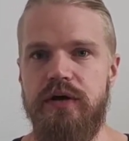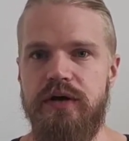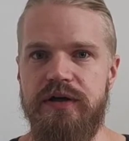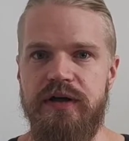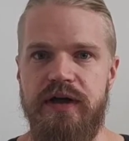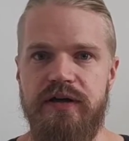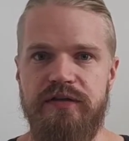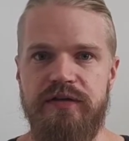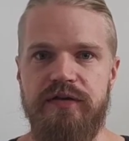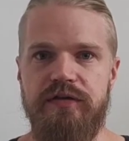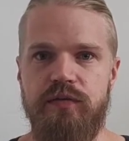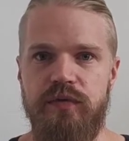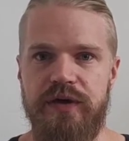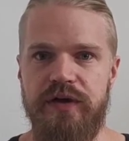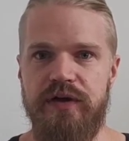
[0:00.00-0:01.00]
cases
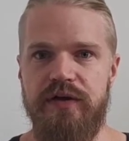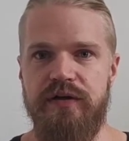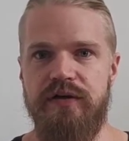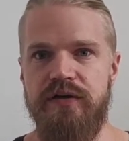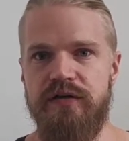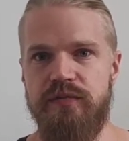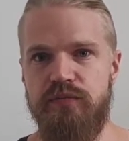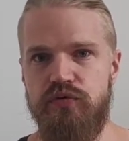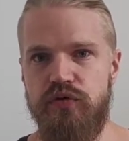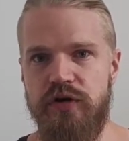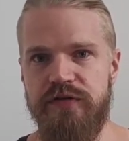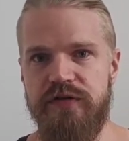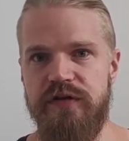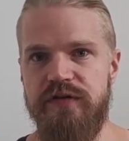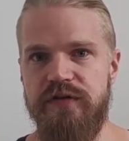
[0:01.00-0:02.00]
where this
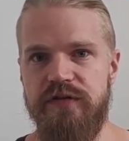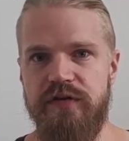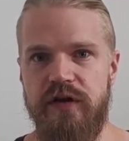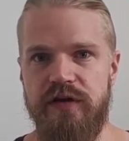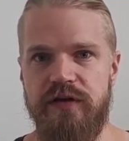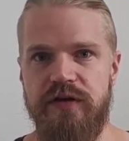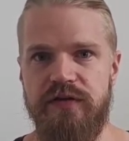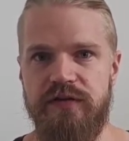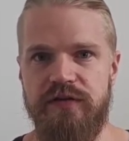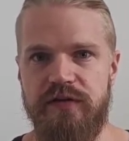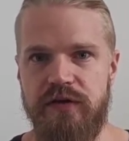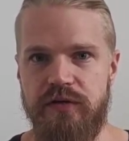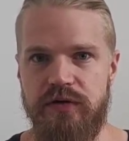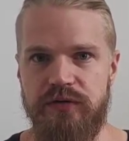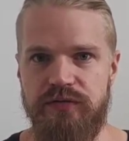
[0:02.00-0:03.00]
process is not
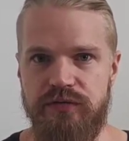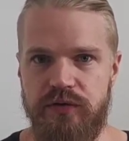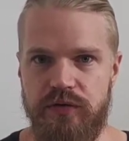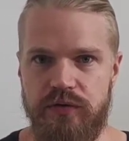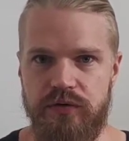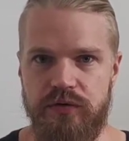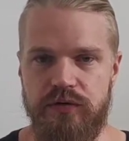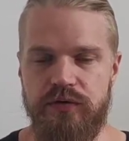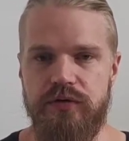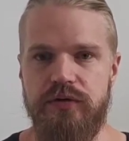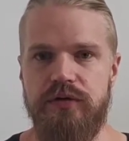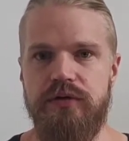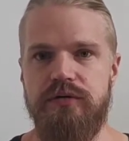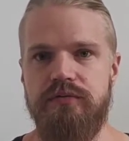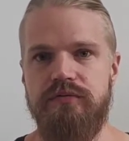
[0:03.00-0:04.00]
necessarily for
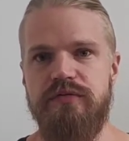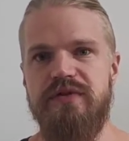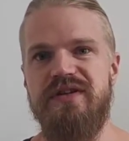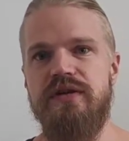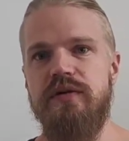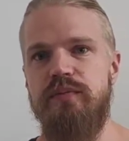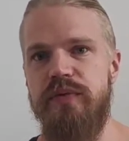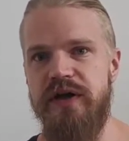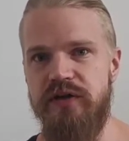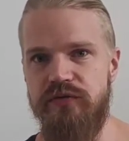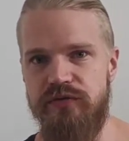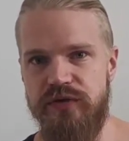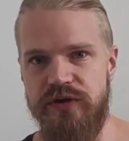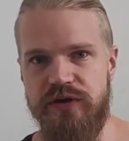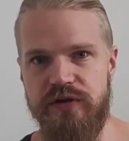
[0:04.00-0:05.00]
the
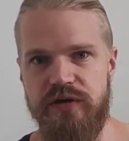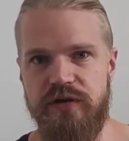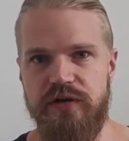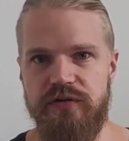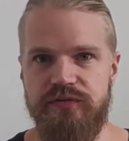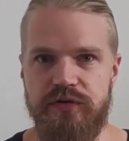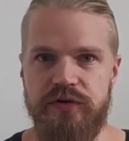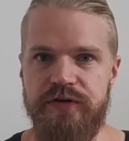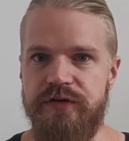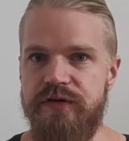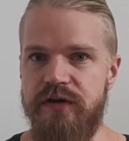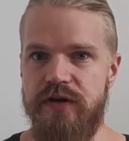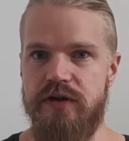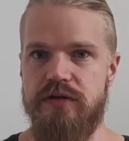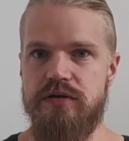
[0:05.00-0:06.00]
benefit of us
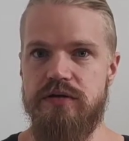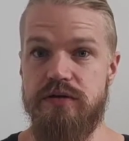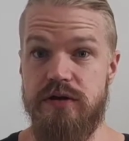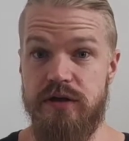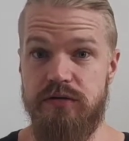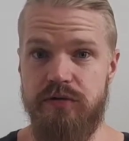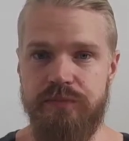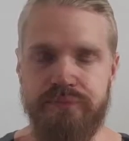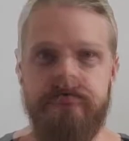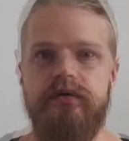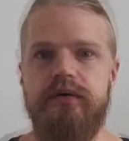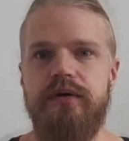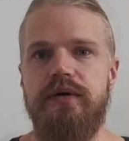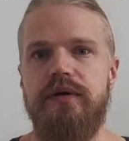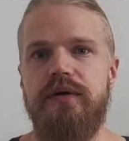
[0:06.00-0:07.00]
in general. So,
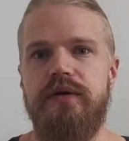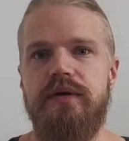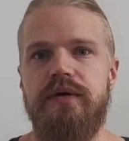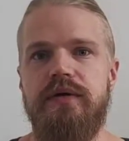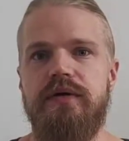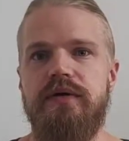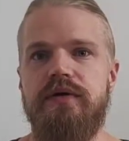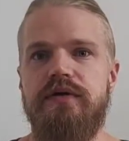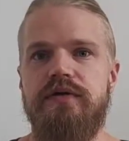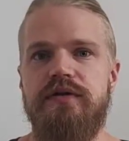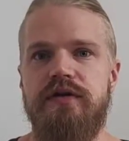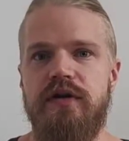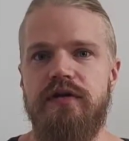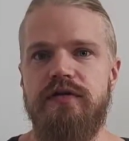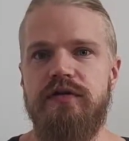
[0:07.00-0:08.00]

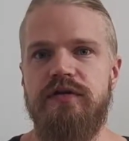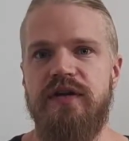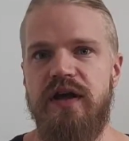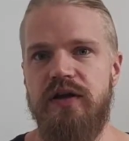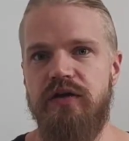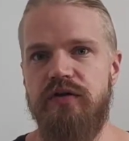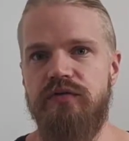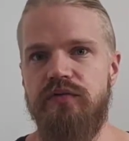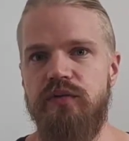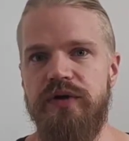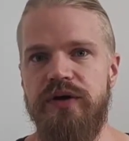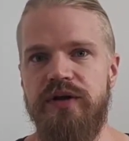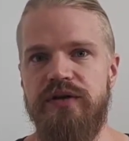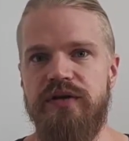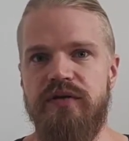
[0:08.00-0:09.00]
just to start off
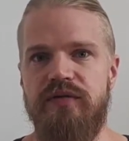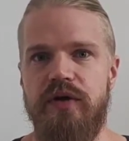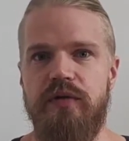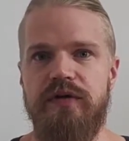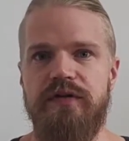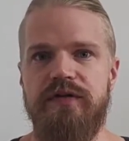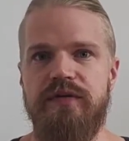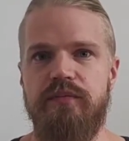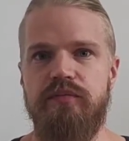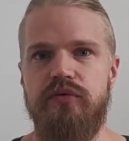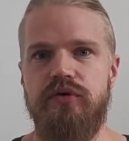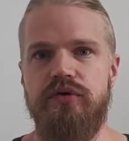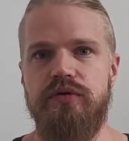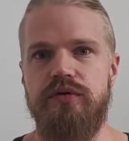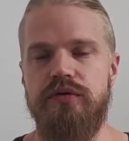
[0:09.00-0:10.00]
with a very
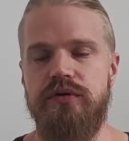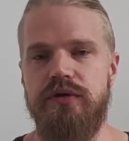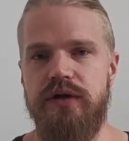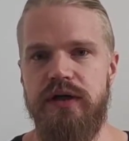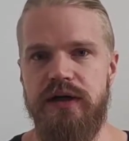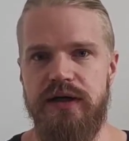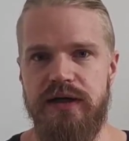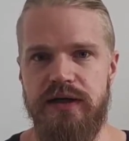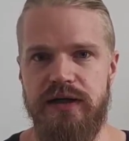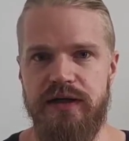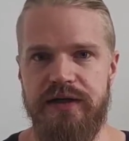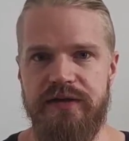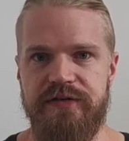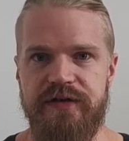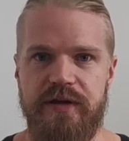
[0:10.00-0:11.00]
simple
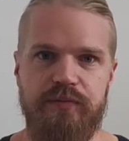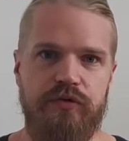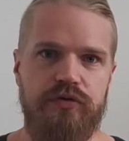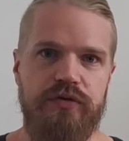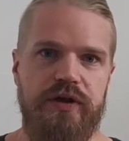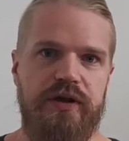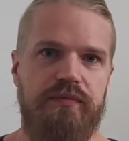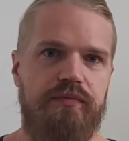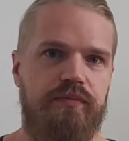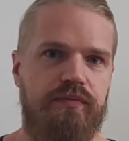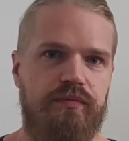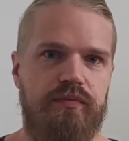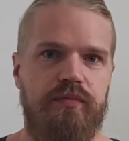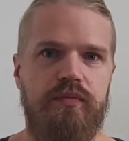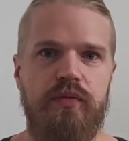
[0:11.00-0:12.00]
example that
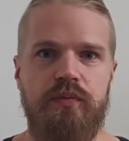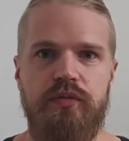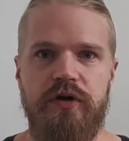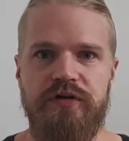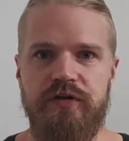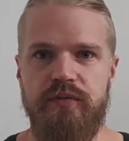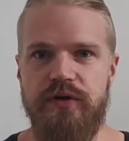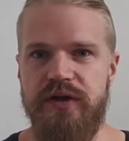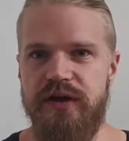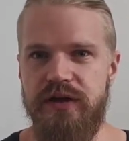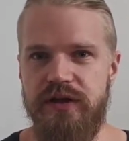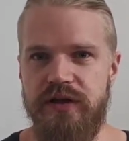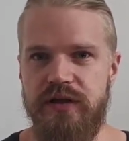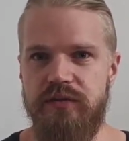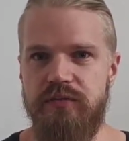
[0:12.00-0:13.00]

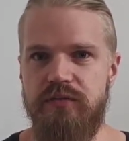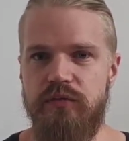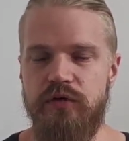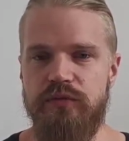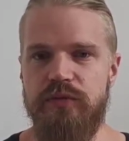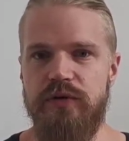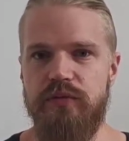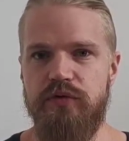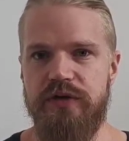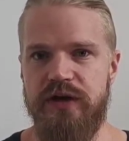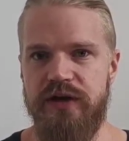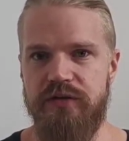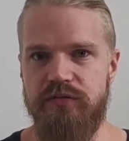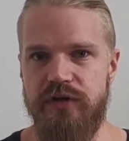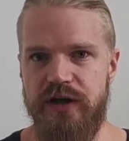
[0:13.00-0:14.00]
possibly most people
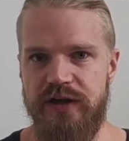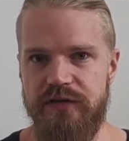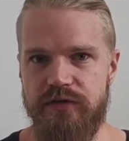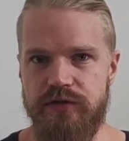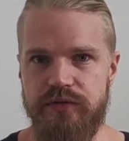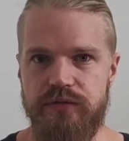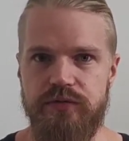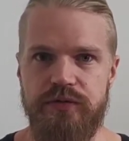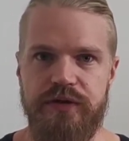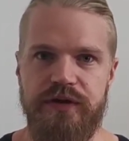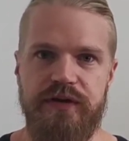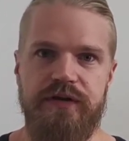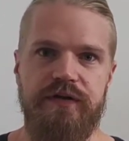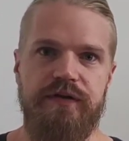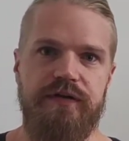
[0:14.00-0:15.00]
can relate to
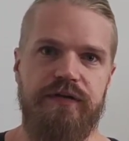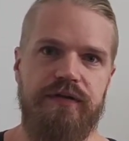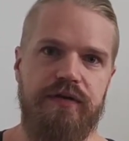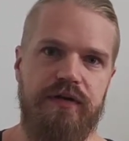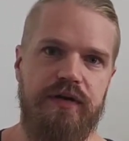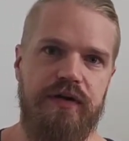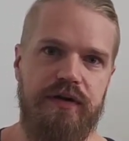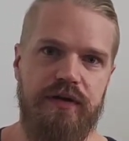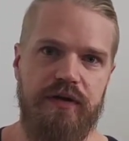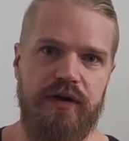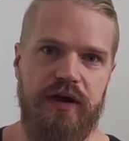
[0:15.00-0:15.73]
is in the